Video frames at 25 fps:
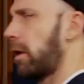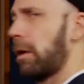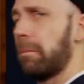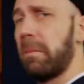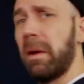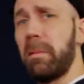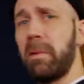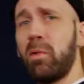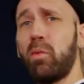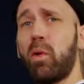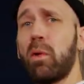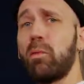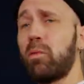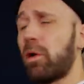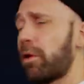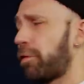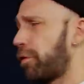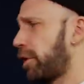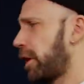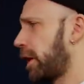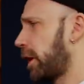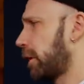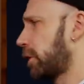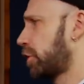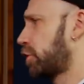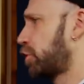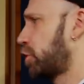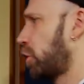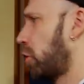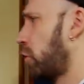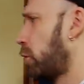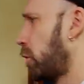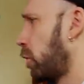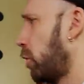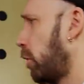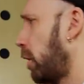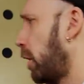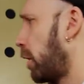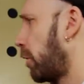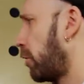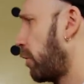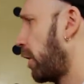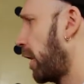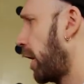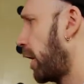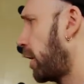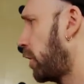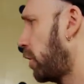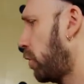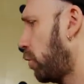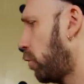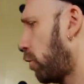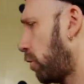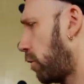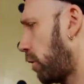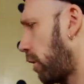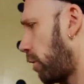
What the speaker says: Maybe one more thing I can show you is that I used